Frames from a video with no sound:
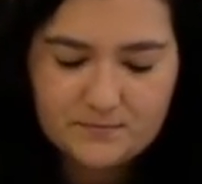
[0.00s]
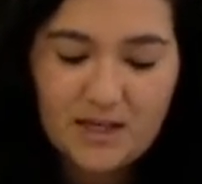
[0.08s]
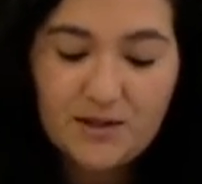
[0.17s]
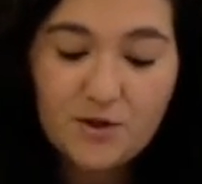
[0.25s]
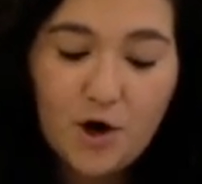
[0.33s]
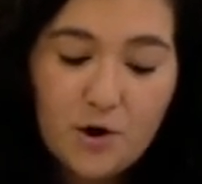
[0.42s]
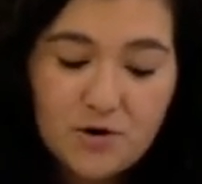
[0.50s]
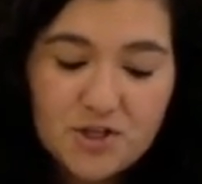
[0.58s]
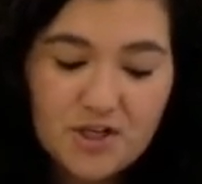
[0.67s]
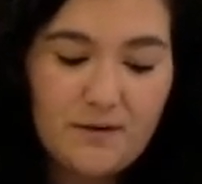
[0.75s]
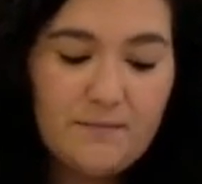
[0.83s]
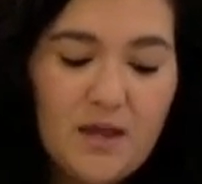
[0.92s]
in the
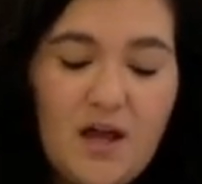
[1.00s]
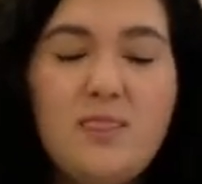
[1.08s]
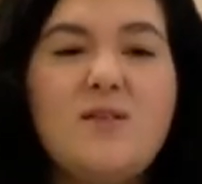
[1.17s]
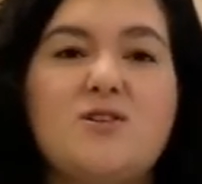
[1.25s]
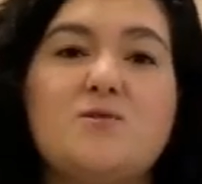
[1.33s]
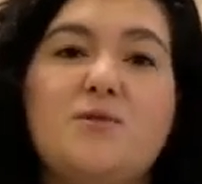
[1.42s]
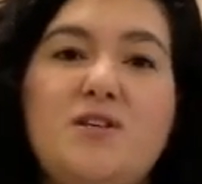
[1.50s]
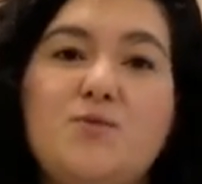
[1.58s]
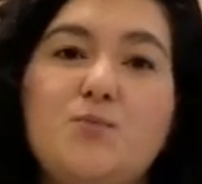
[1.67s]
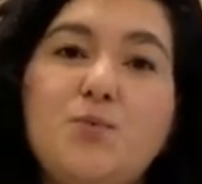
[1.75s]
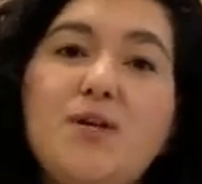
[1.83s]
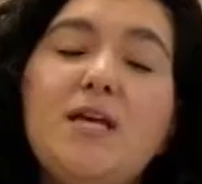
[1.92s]
ocean, there's
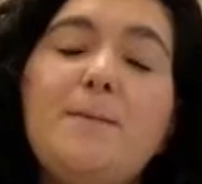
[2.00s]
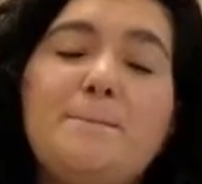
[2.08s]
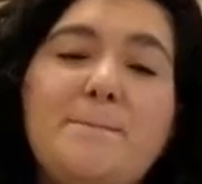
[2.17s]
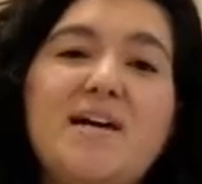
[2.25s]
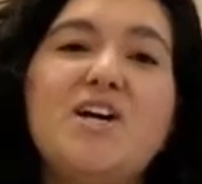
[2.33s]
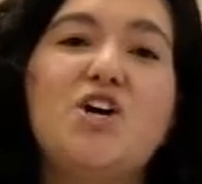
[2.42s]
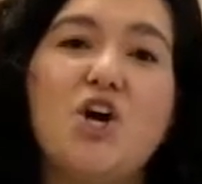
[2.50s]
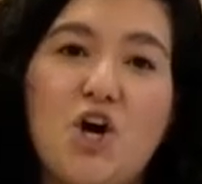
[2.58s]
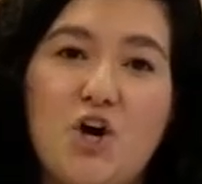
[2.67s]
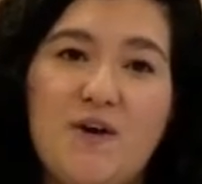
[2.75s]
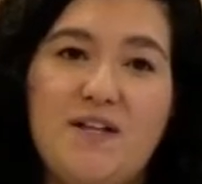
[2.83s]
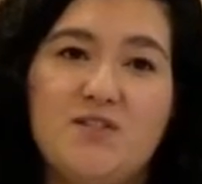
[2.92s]
these really big
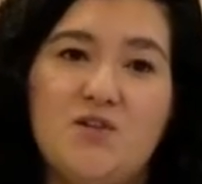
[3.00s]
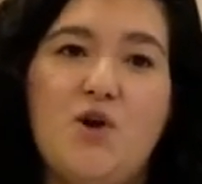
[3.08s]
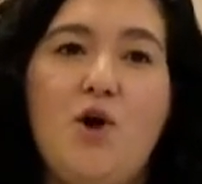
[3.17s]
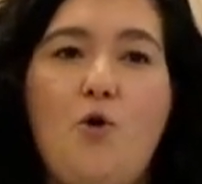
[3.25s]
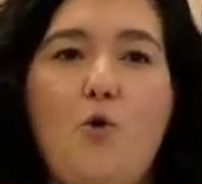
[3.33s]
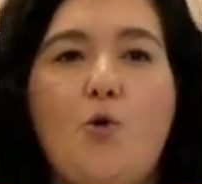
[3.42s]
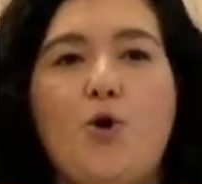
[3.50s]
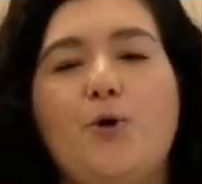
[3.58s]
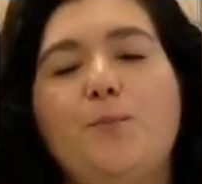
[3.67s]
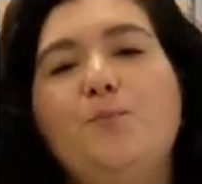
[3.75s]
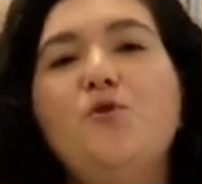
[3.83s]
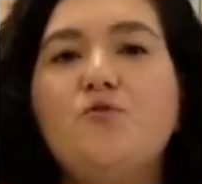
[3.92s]
currents or
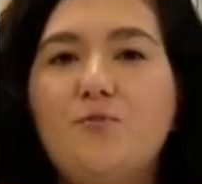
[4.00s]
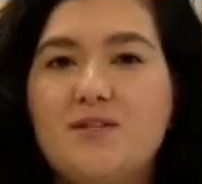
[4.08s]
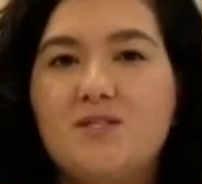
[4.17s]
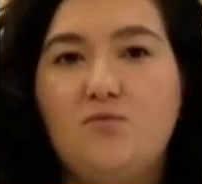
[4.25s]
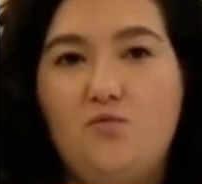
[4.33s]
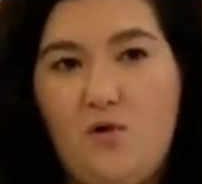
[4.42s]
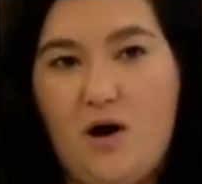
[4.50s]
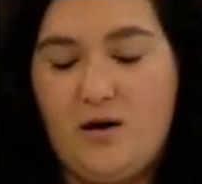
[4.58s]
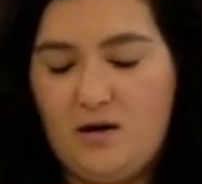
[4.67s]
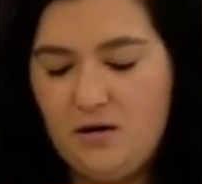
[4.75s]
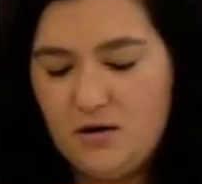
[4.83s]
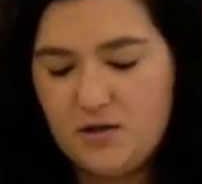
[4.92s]
movements of
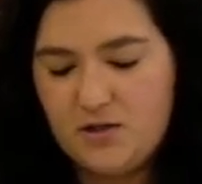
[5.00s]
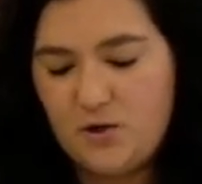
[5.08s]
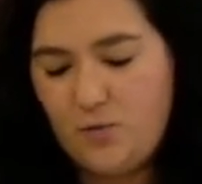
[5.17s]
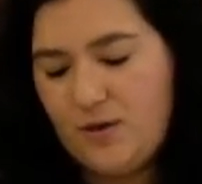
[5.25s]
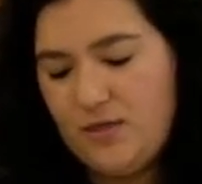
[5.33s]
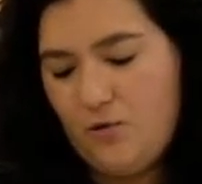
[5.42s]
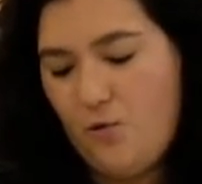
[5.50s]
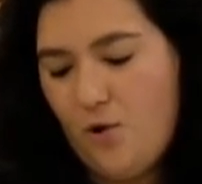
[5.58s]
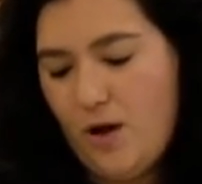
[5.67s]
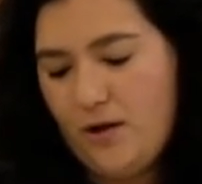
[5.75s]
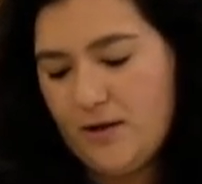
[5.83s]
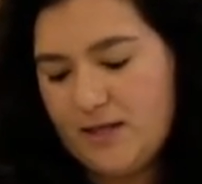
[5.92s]
water. So when the
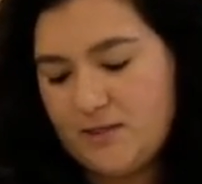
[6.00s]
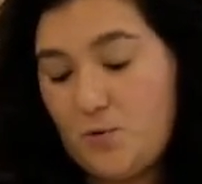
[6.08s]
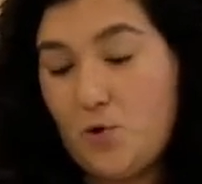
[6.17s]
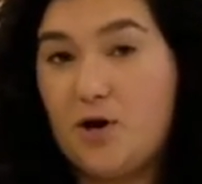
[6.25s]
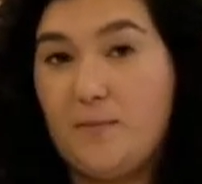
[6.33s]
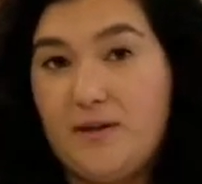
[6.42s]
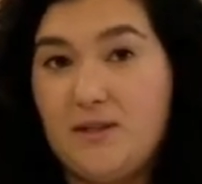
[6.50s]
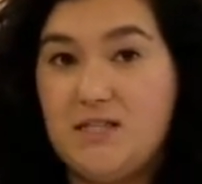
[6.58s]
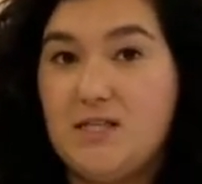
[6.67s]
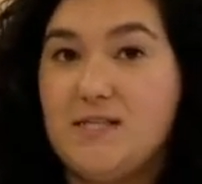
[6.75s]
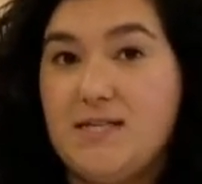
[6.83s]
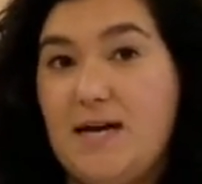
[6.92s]
oil gets broken up
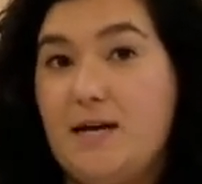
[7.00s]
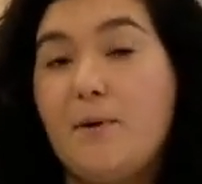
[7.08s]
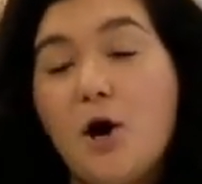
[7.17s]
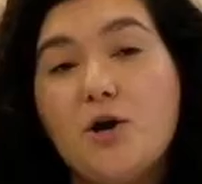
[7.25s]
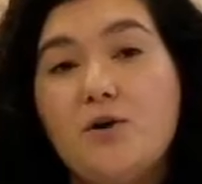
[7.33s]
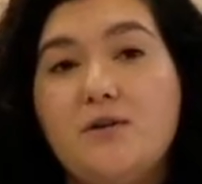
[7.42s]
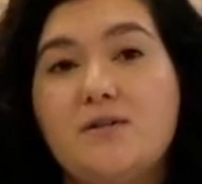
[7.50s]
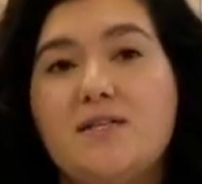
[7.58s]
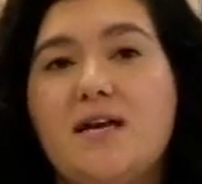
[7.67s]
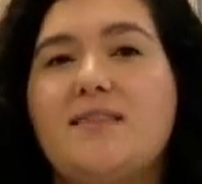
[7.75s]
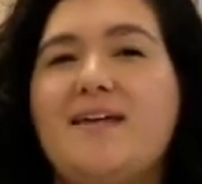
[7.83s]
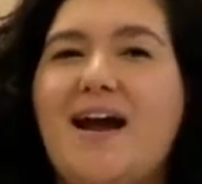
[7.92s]
into these tiny particles,
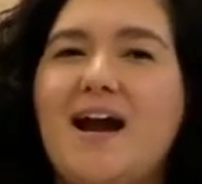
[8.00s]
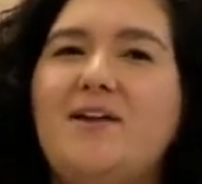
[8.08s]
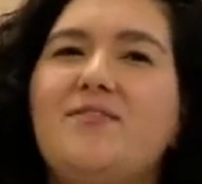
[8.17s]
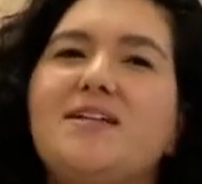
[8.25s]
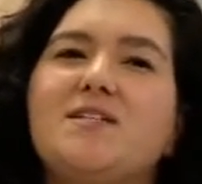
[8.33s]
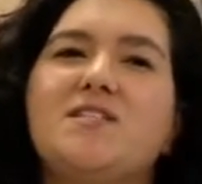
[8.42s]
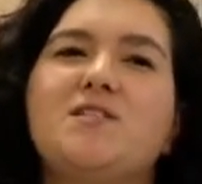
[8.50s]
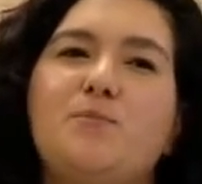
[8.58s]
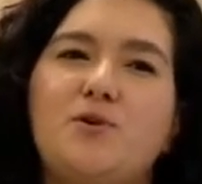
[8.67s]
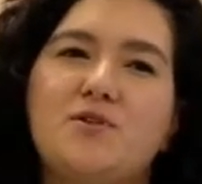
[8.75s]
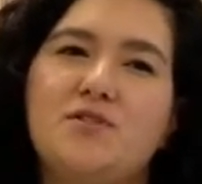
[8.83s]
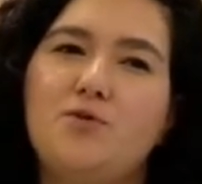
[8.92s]
they kind of get
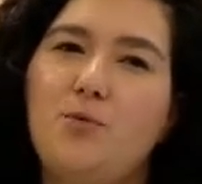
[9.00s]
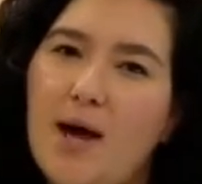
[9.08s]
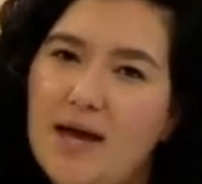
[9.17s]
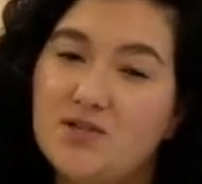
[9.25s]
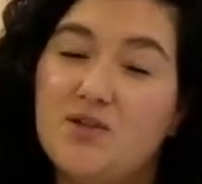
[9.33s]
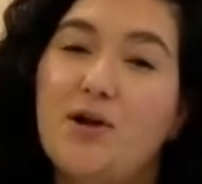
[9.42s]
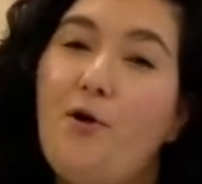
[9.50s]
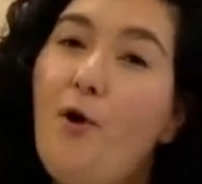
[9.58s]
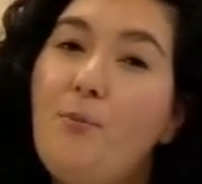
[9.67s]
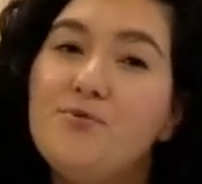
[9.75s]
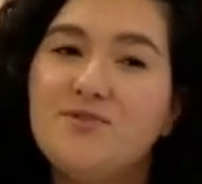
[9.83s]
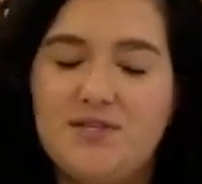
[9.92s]
dispersed away. So they
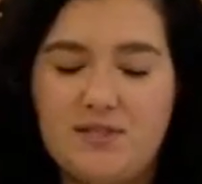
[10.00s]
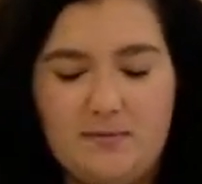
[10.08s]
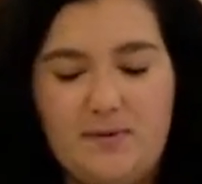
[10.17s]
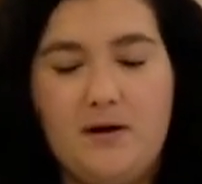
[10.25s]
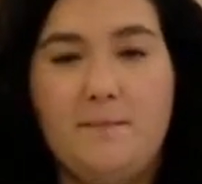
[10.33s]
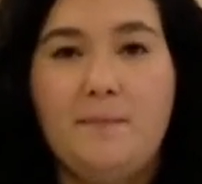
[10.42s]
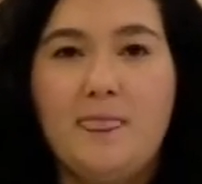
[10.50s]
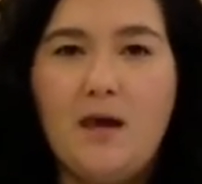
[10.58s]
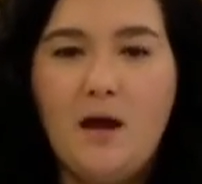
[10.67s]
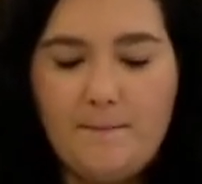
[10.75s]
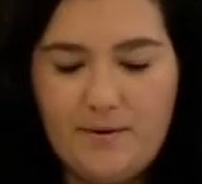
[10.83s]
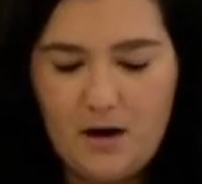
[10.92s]
almost disappear,
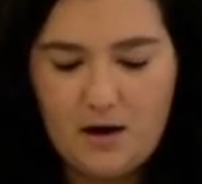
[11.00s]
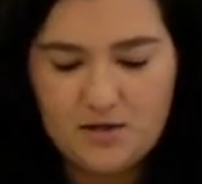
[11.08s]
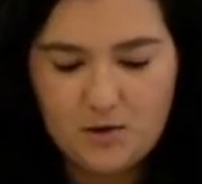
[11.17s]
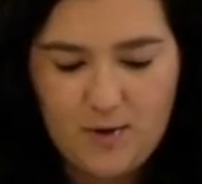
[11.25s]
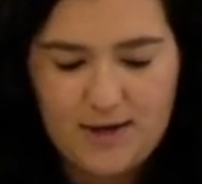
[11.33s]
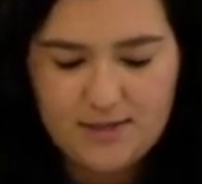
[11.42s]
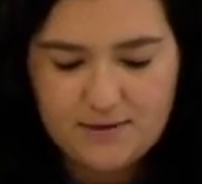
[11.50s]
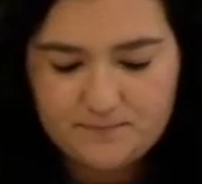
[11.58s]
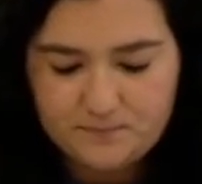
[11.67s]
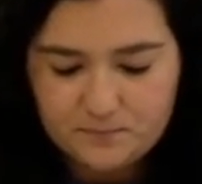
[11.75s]
but not quite.